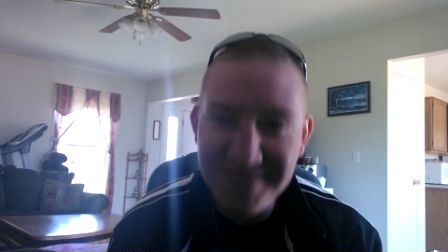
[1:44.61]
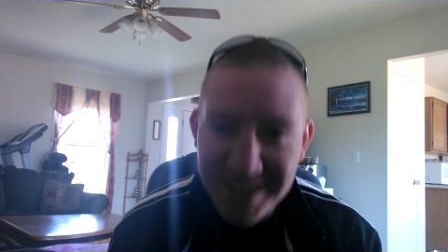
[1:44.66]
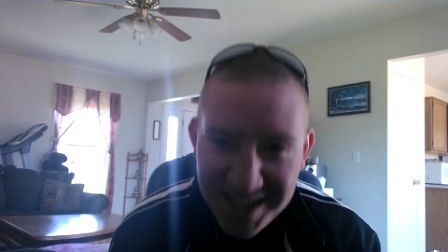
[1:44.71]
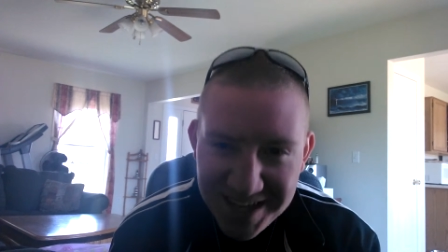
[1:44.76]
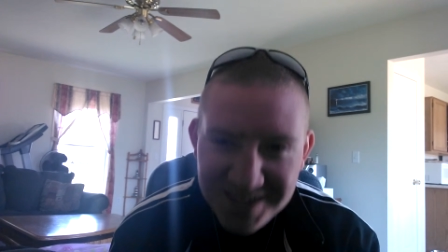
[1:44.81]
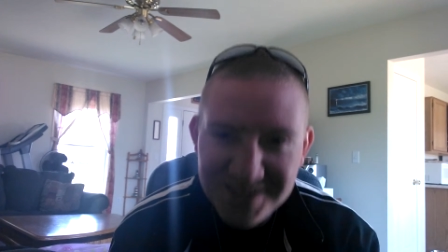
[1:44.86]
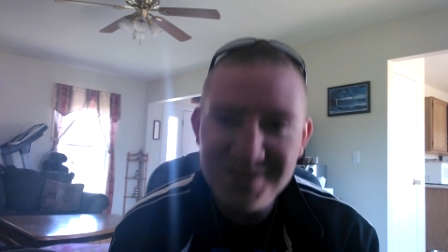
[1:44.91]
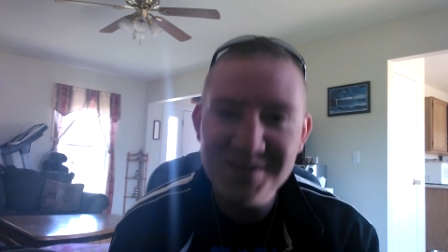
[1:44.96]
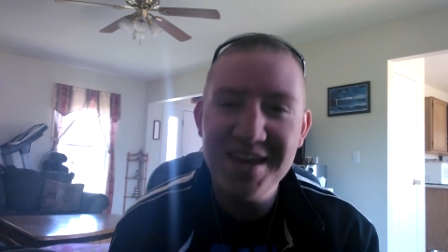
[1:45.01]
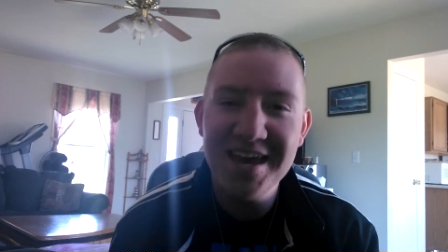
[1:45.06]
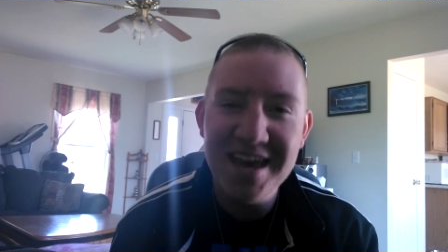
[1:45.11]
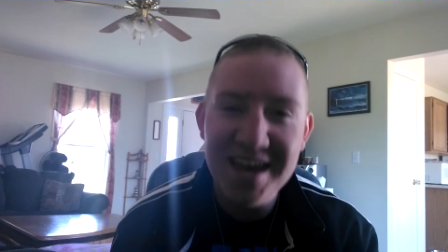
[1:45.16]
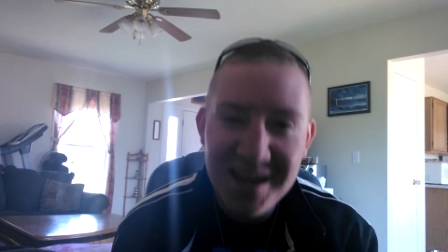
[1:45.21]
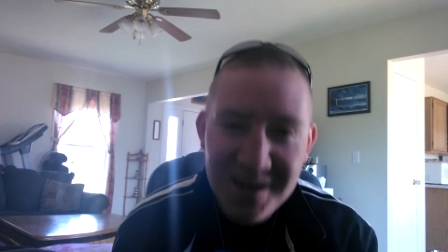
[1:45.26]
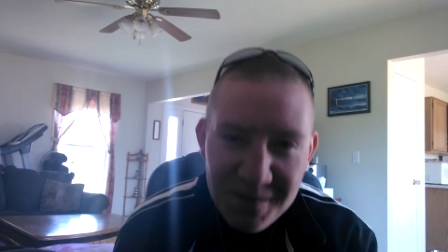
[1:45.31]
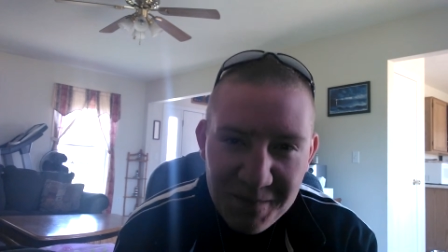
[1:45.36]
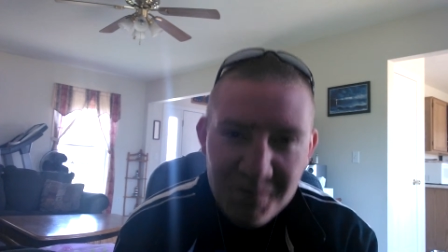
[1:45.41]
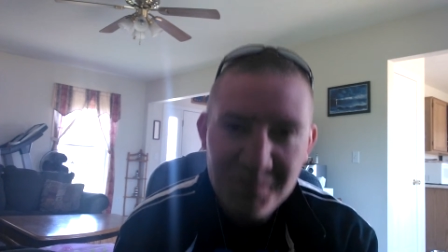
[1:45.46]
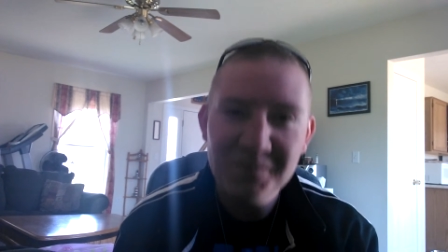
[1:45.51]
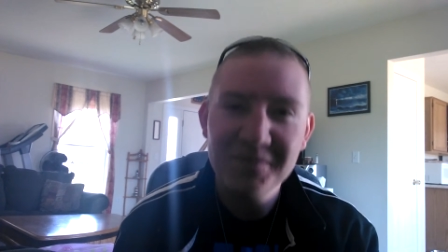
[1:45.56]
Hell
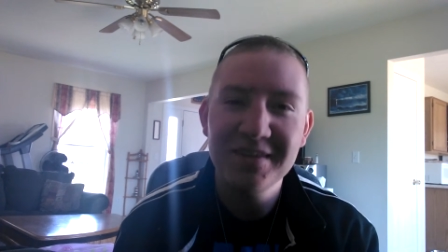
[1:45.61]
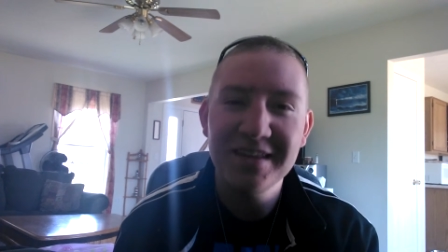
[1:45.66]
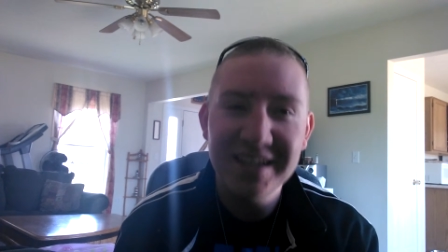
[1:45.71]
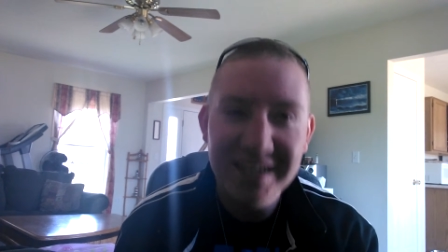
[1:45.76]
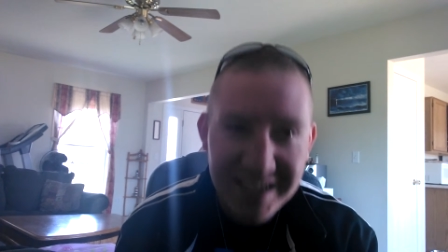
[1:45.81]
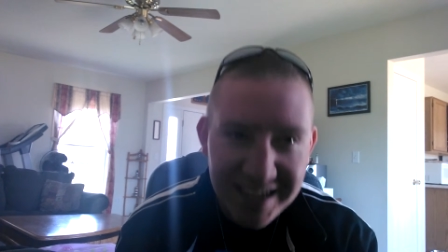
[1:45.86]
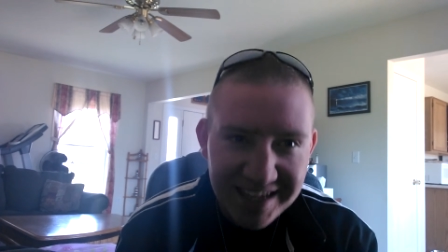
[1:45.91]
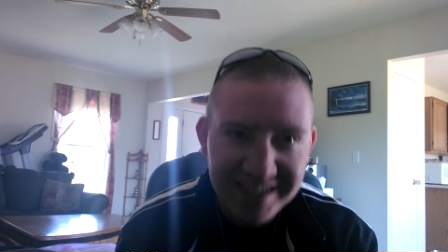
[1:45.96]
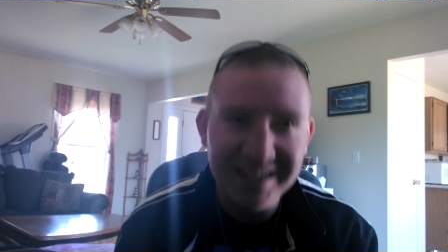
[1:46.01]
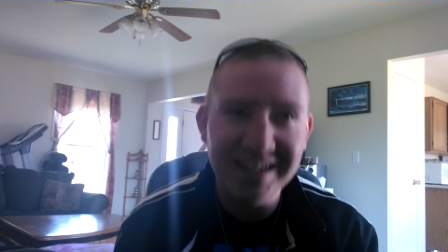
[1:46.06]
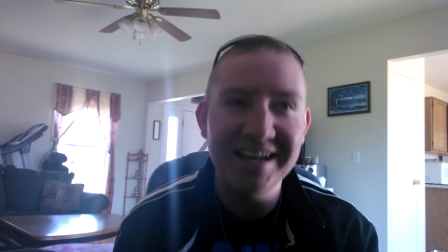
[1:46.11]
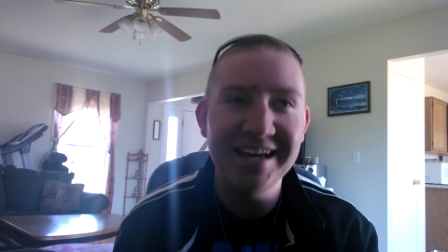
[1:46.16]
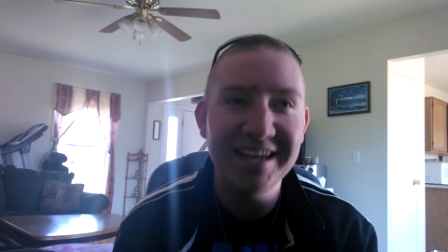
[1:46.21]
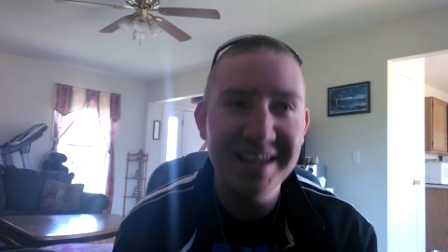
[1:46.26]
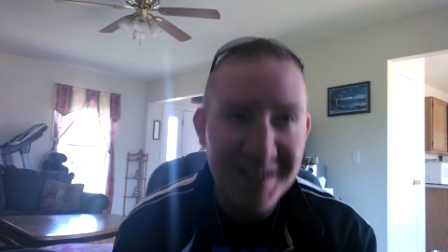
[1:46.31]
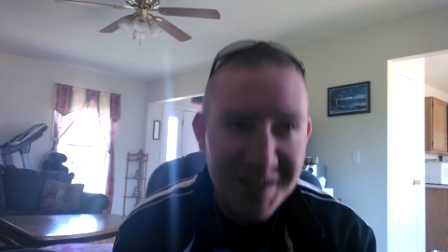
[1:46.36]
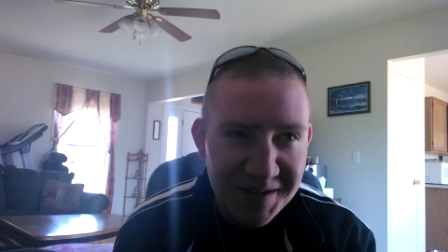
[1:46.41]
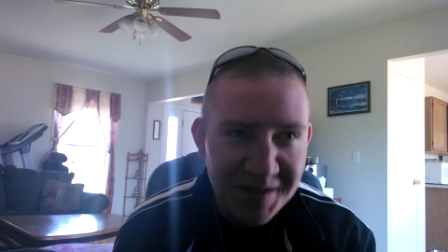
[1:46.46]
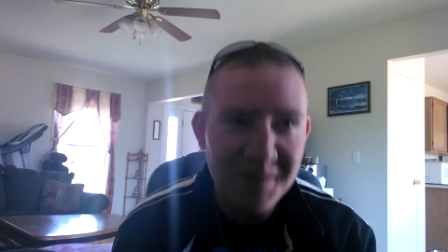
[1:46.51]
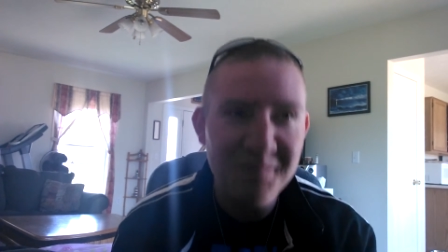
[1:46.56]
yeah. In
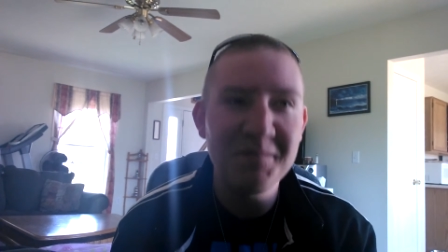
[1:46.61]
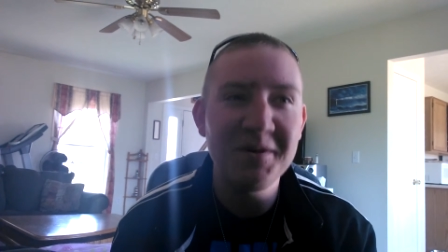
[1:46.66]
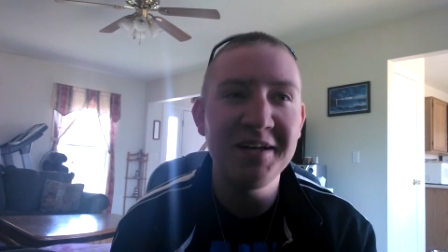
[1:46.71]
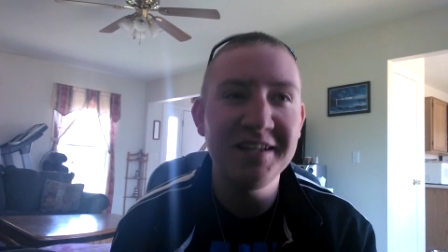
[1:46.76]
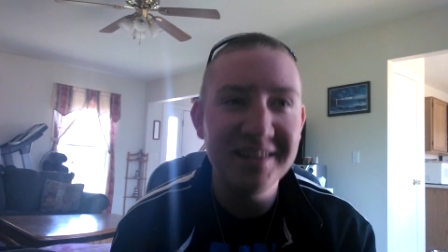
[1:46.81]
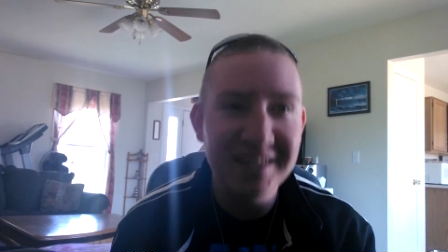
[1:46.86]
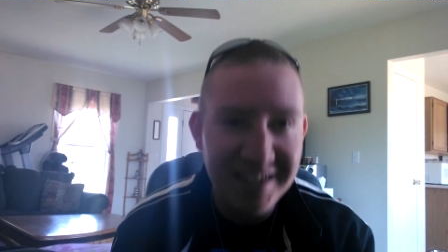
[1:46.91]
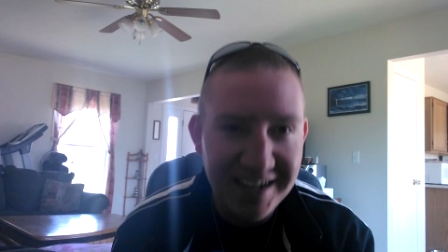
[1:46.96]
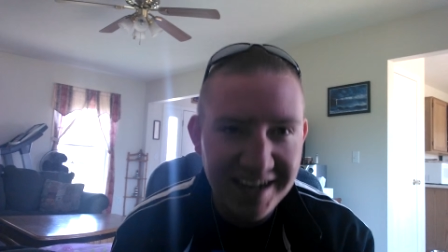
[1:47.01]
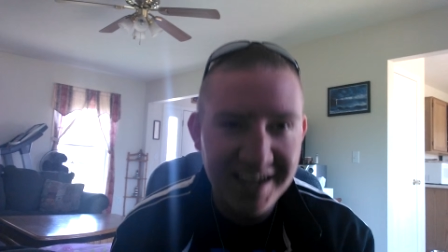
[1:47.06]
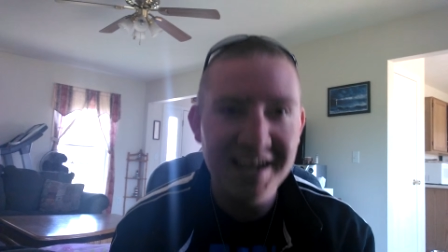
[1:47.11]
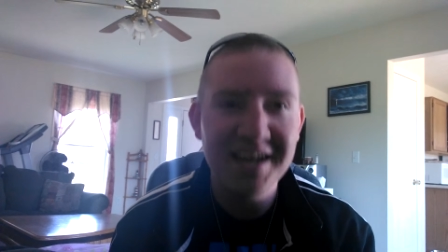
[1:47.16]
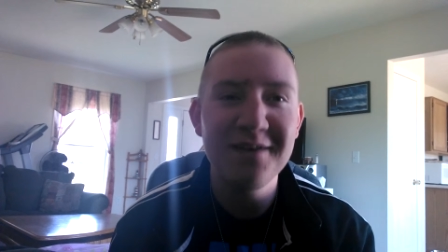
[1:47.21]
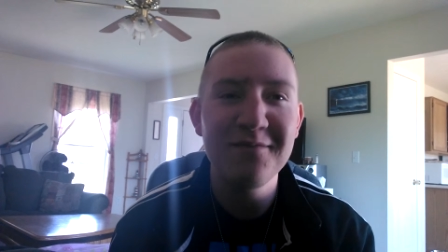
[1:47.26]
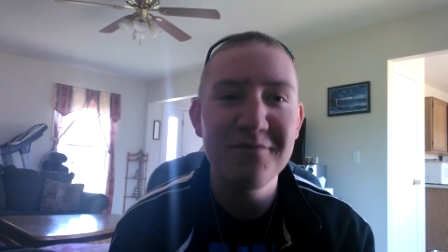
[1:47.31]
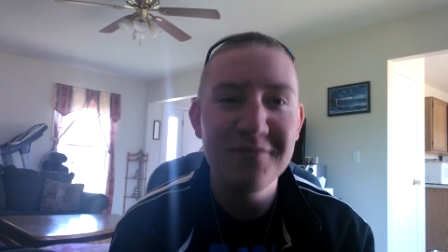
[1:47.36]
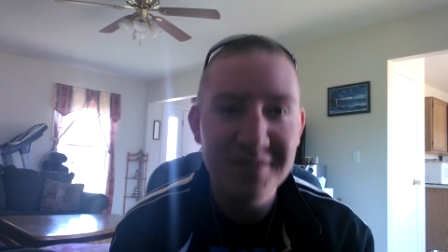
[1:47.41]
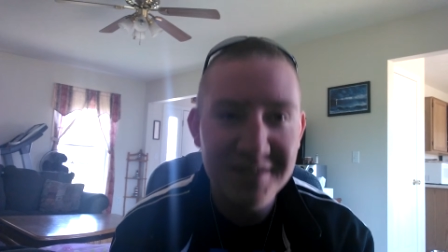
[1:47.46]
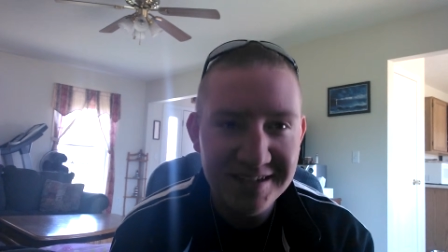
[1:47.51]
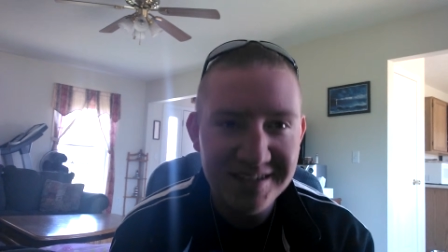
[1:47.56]
like a month and a
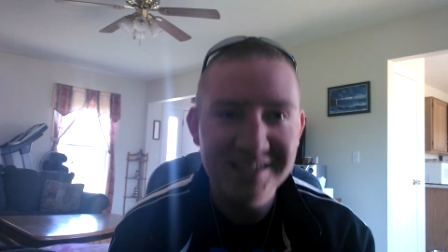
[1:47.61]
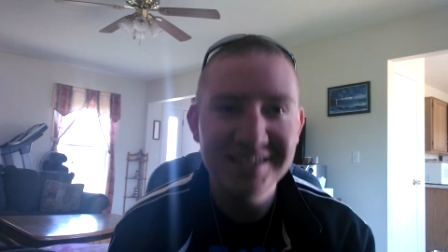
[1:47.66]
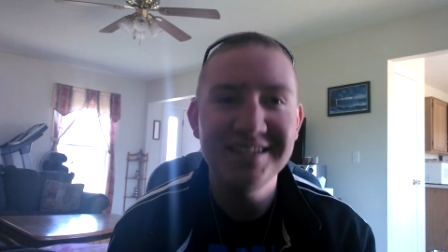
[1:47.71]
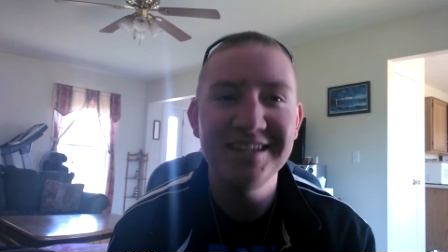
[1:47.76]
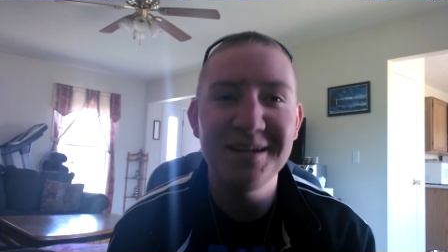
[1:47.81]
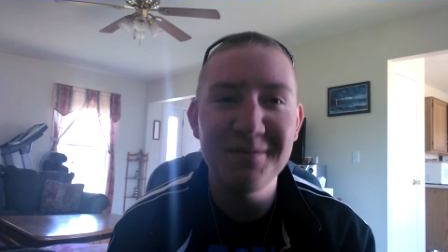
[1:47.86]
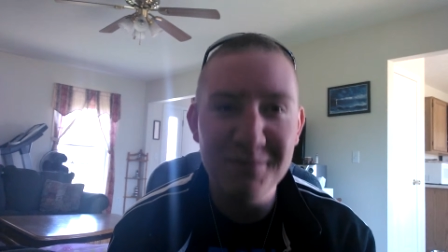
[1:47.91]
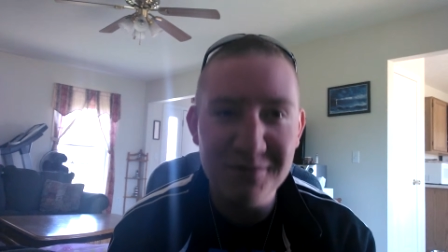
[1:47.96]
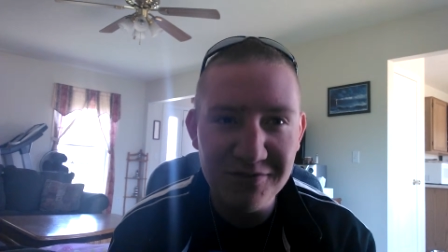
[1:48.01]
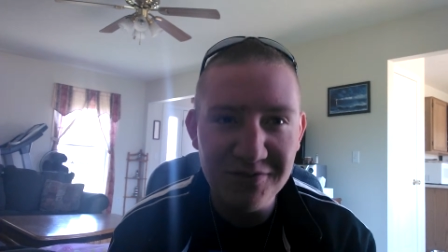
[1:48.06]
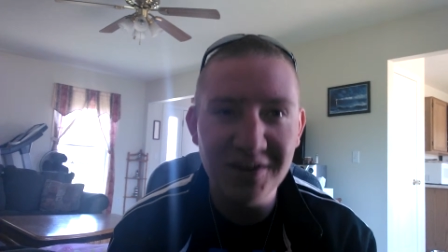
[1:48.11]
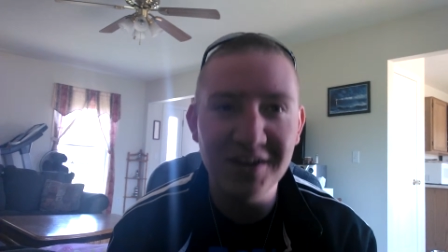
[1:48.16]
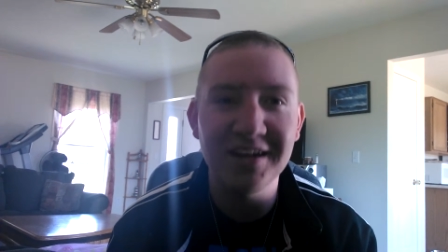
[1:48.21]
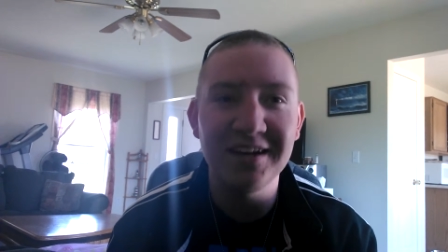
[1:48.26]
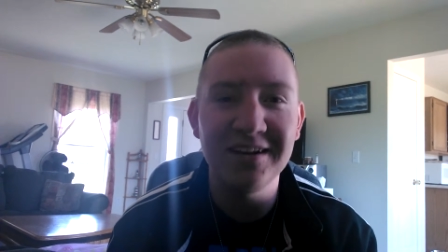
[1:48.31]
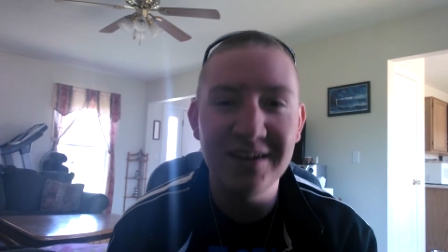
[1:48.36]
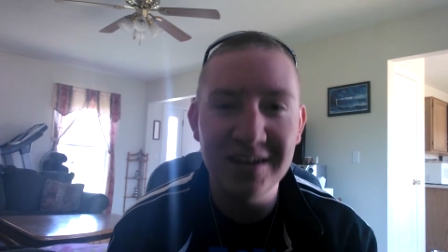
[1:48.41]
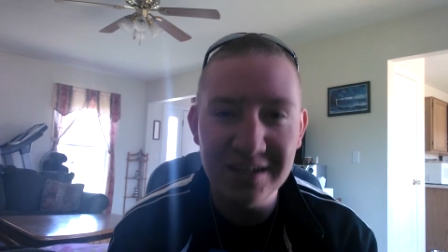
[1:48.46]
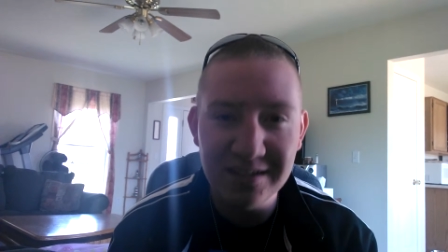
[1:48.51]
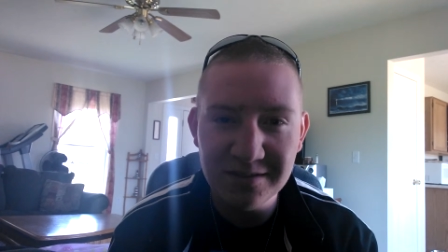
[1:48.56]
half. That'd be
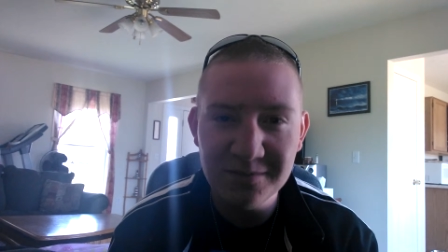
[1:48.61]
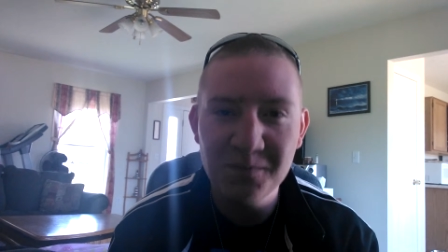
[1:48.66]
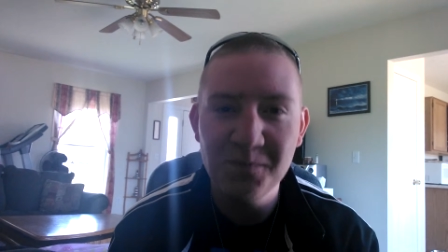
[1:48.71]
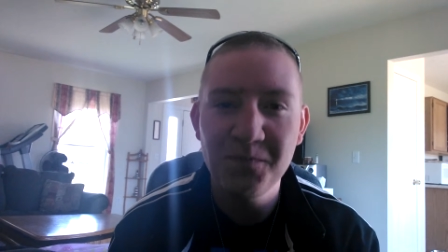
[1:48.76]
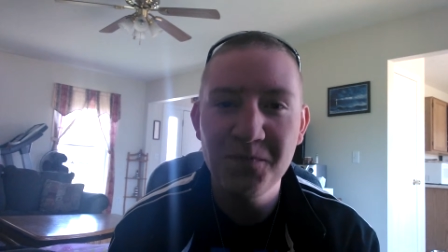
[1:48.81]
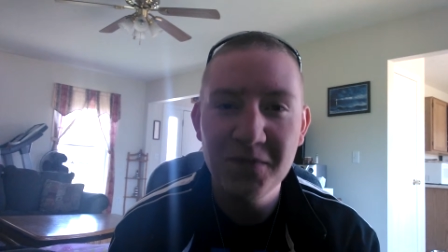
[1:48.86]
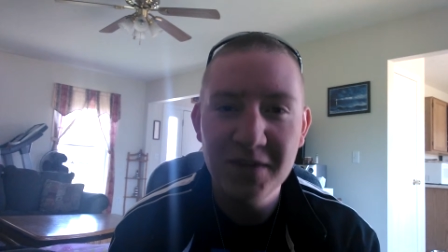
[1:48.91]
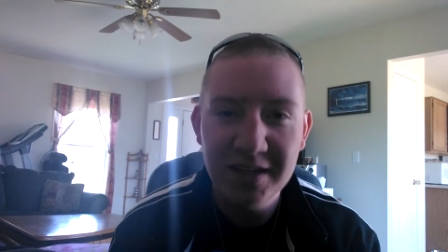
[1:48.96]
fucking awesome.